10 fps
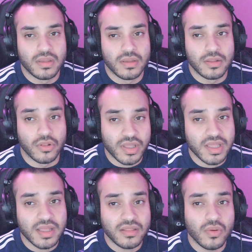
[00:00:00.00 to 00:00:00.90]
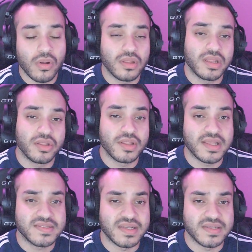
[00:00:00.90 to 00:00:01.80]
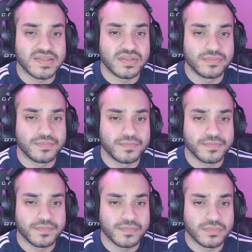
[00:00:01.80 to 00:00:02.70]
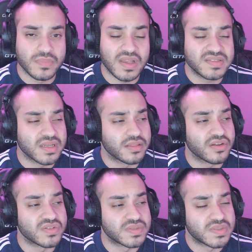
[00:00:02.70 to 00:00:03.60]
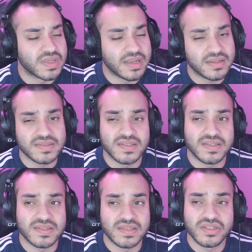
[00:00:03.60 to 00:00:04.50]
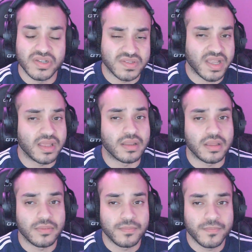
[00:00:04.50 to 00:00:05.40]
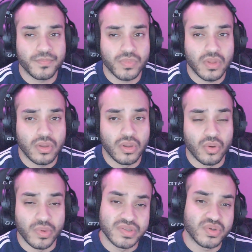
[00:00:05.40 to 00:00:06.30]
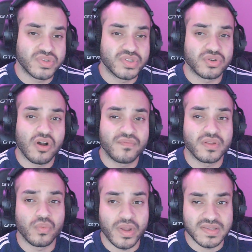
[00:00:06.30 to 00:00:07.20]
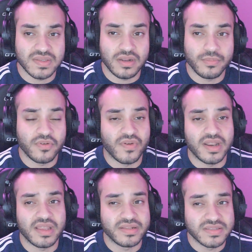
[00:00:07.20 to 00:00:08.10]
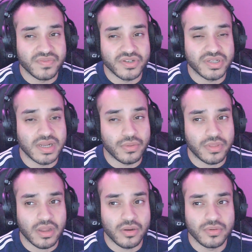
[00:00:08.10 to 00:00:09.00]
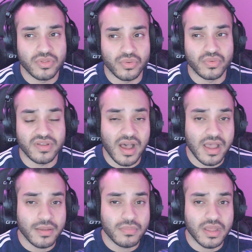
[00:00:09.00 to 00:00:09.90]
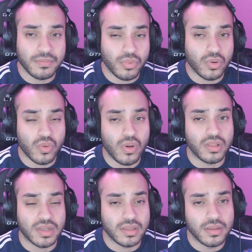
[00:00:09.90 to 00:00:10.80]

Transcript: Looking at the quality in the United States, as said, there's inconsistency just like India. Resources are often wasted in providing insufficient healthcare through time and poor quality.